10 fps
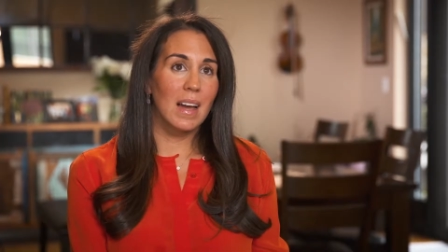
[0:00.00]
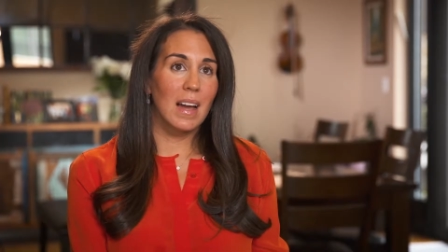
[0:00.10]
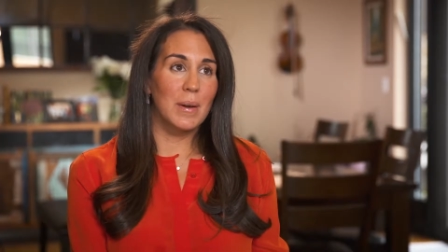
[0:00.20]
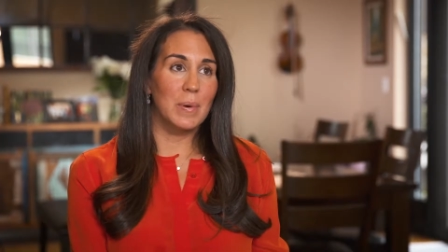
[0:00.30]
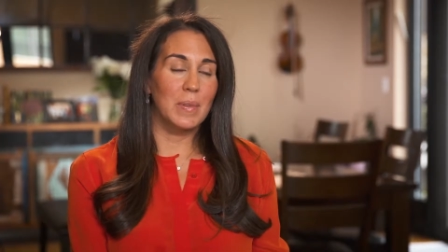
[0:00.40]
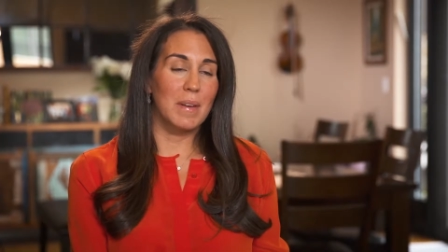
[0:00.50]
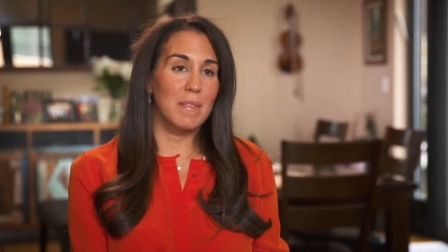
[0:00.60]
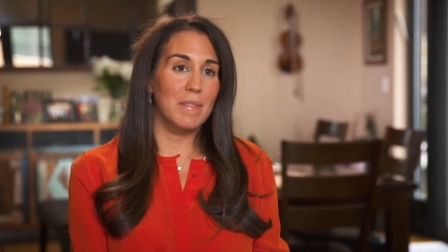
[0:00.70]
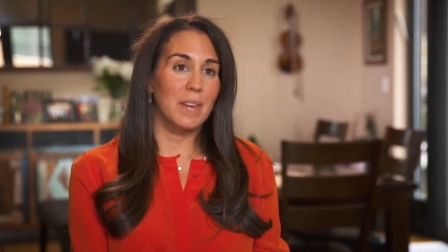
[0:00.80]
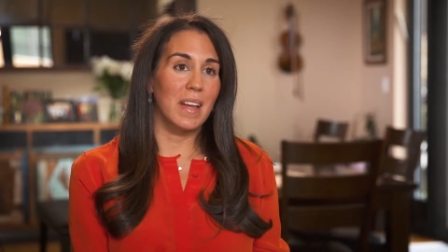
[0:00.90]
I will
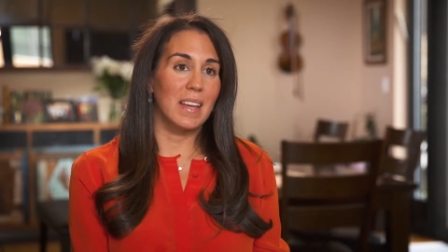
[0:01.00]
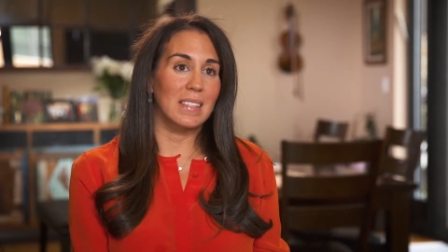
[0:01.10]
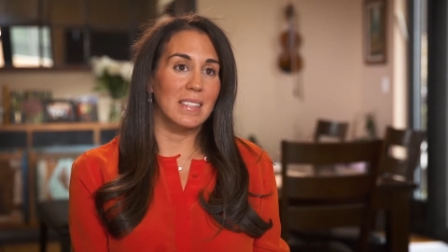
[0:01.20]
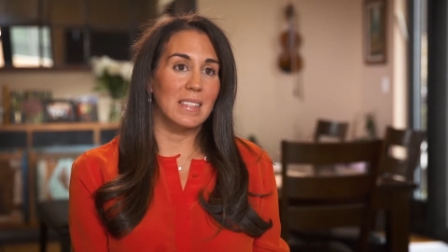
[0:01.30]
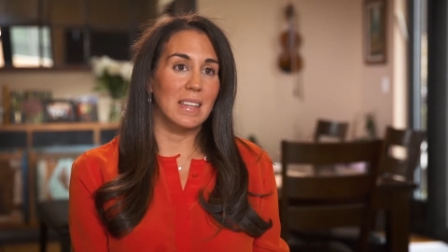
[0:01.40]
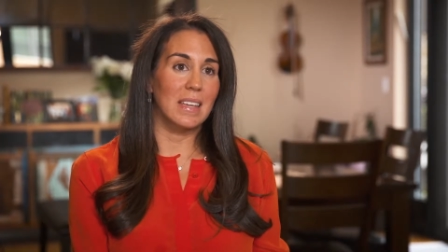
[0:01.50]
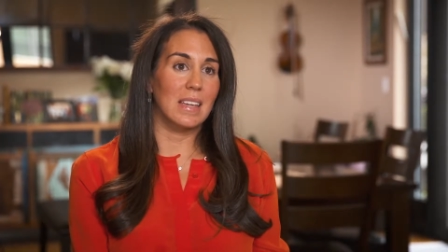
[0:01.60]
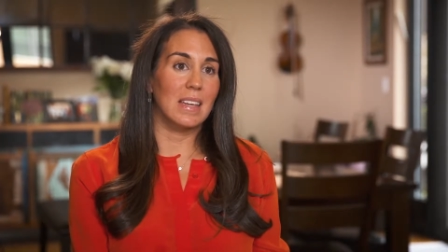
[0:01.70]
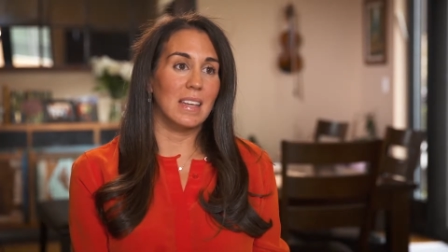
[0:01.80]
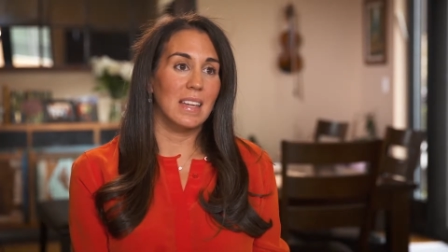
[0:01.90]
never forget
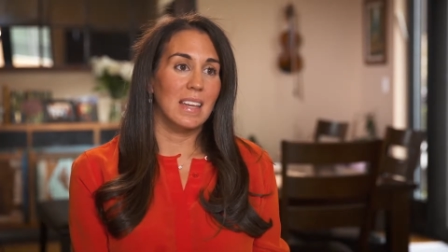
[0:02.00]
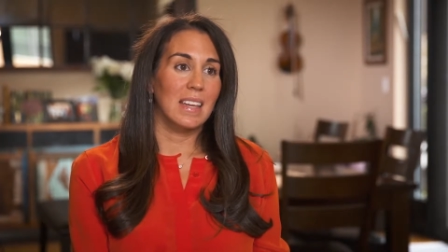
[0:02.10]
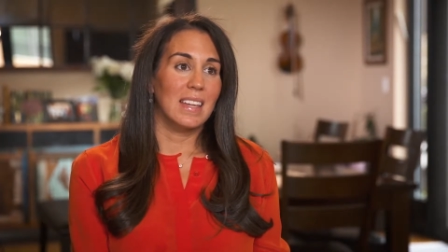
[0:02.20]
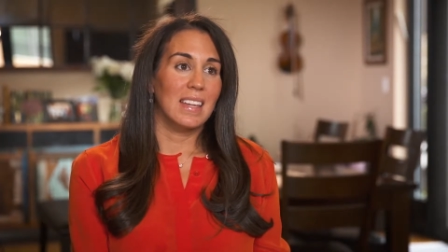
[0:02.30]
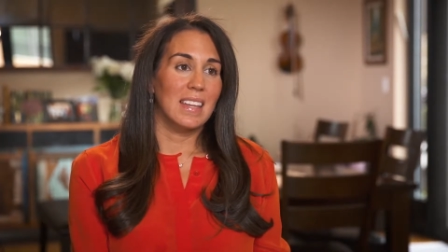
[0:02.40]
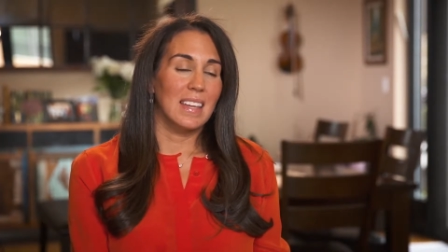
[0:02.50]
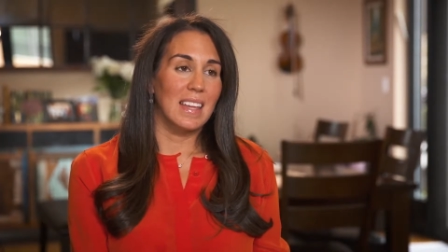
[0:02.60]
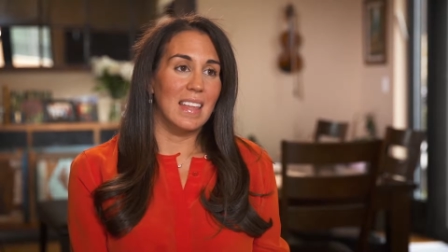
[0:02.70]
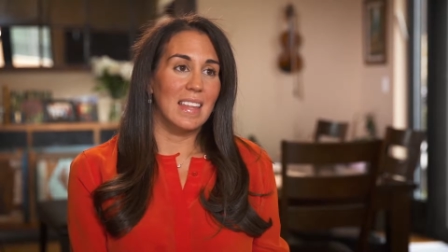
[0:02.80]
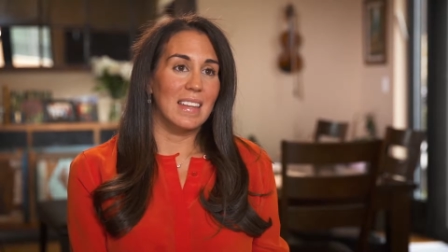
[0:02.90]
sitting
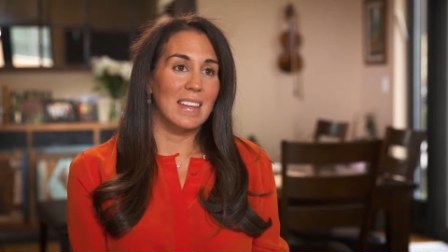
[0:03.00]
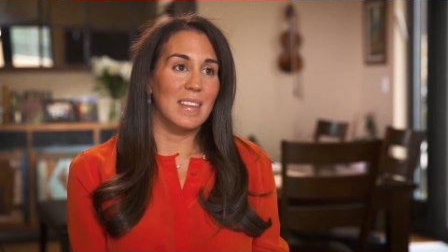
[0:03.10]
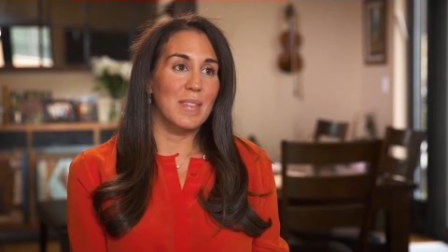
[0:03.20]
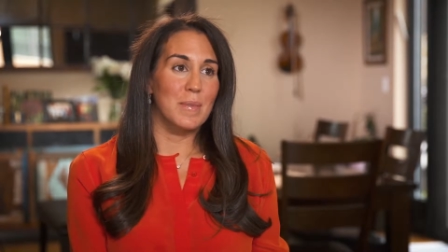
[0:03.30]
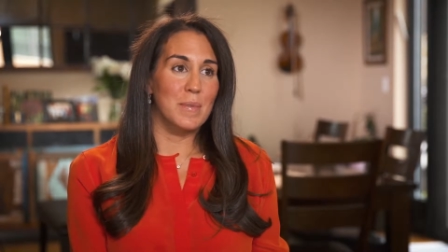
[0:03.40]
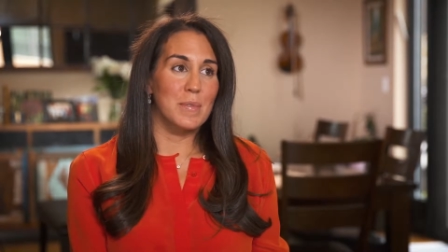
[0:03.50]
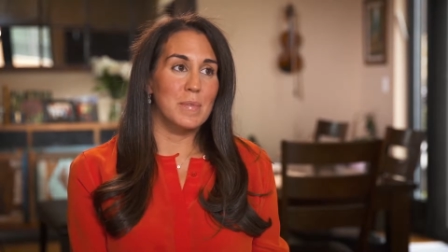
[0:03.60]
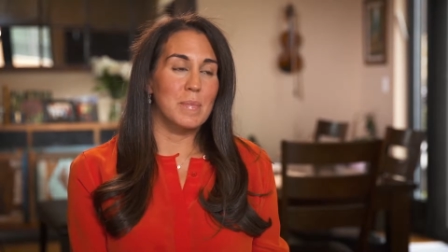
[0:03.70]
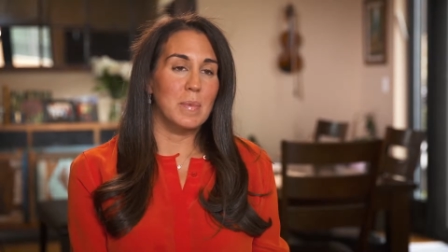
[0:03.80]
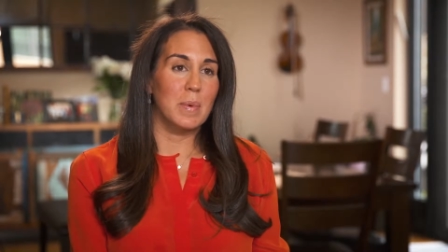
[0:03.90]
in the
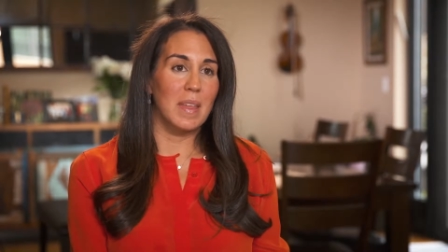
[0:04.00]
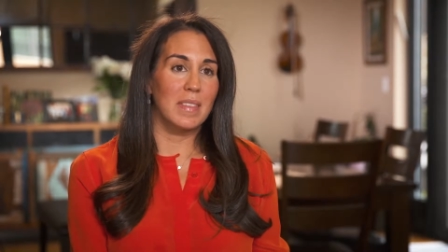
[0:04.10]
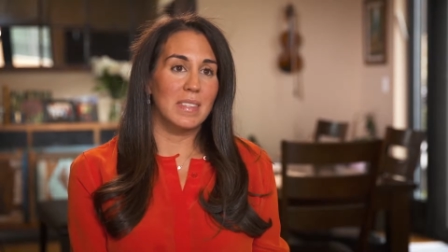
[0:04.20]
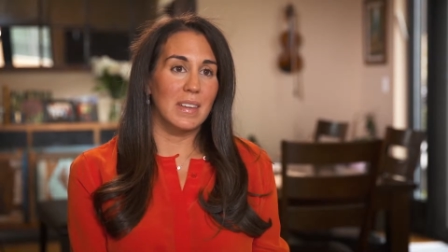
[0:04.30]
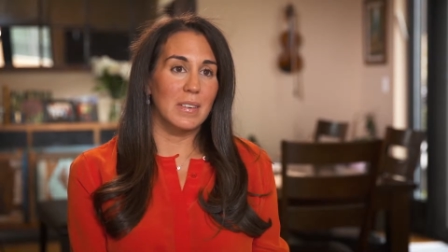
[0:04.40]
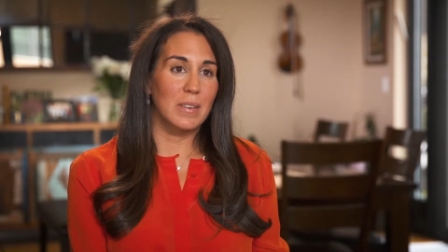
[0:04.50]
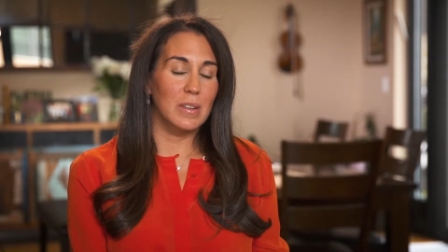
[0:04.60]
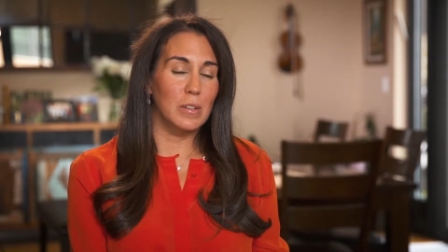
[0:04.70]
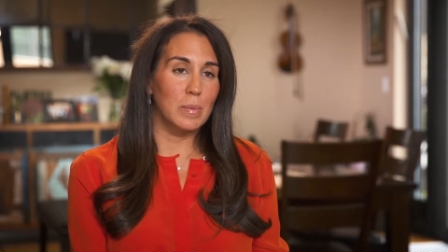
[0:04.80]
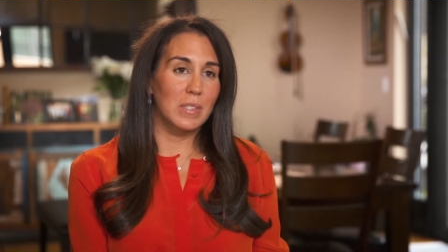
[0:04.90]
room with Senator
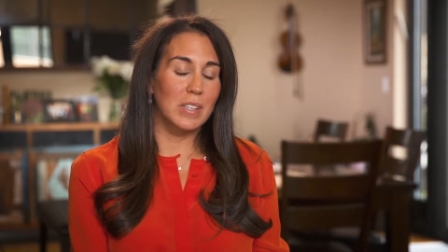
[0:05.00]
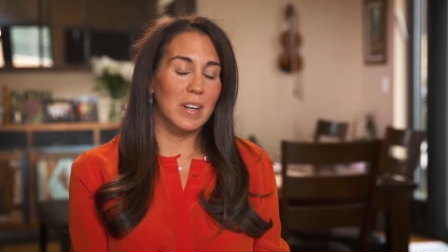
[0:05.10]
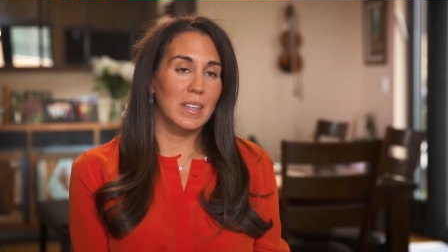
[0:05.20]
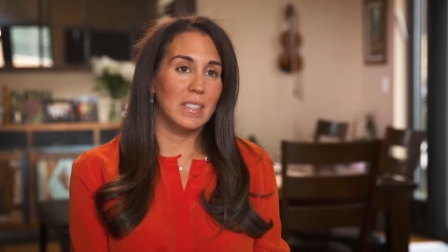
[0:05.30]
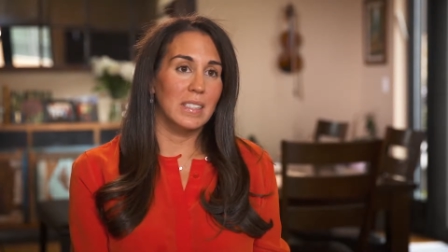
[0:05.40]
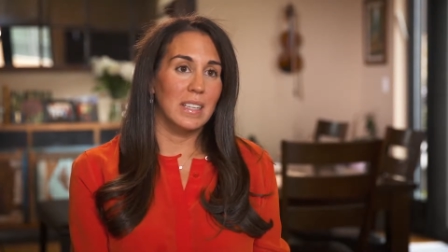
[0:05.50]
Klobuchar